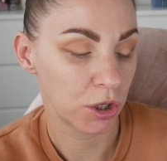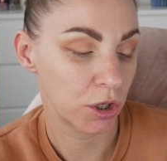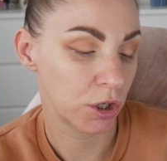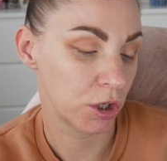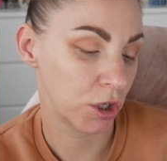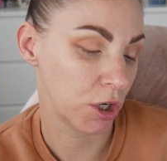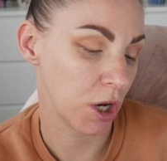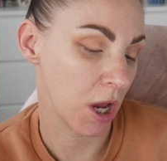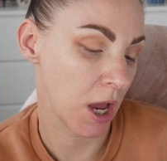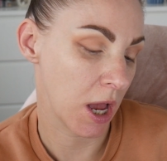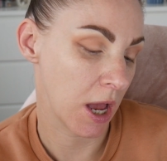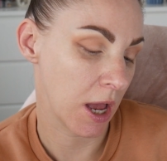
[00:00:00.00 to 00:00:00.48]

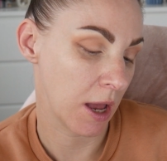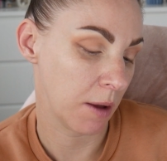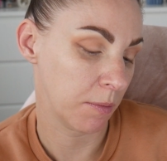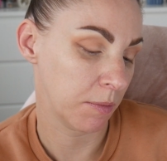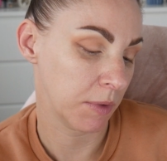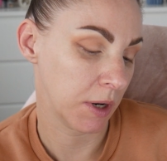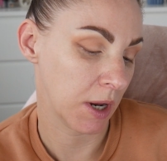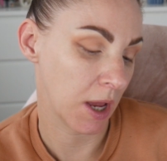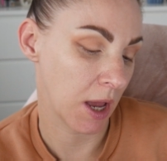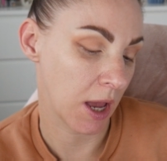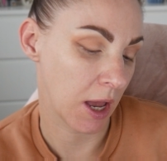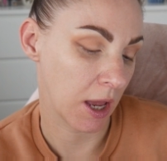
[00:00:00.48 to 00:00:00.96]

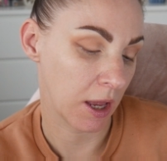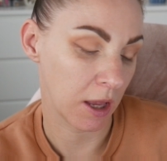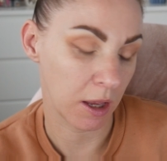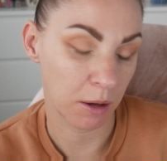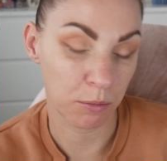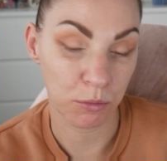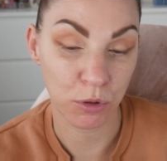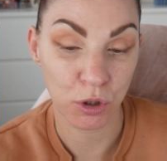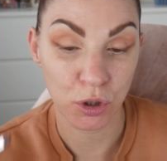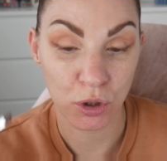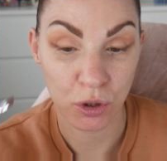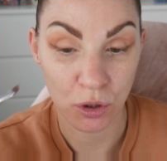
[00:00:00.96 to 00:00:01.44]
Charmed,
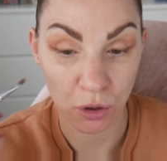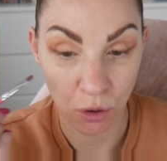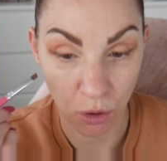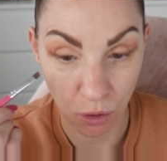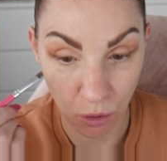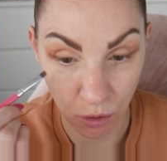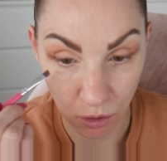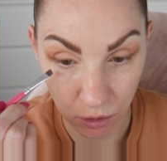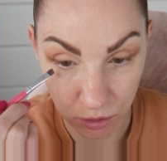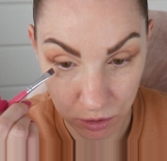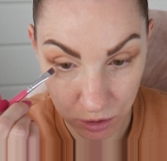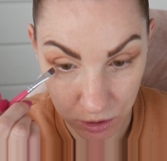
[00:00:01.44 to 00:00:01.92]
I'm
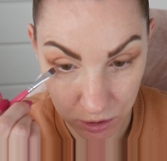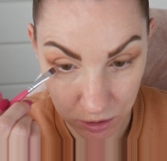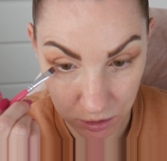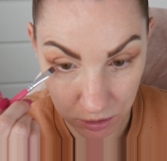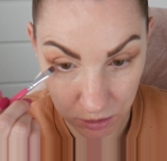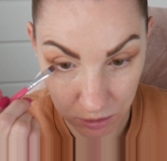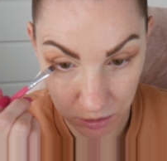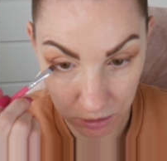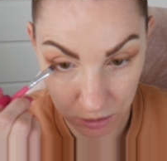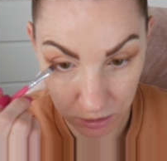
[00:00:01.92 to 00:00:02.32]
Sure, just